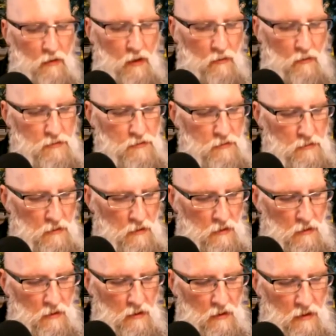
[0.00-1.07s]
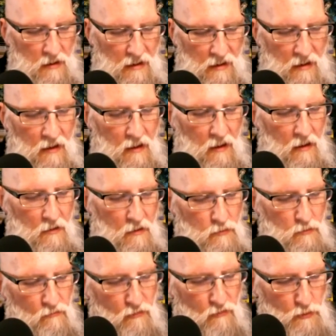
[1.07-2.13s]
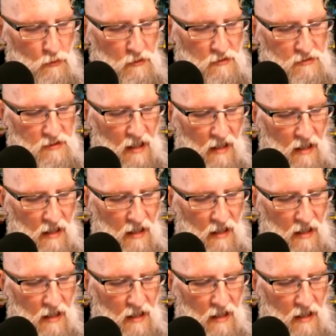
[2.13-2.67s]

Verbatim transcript: outs. First one is Kat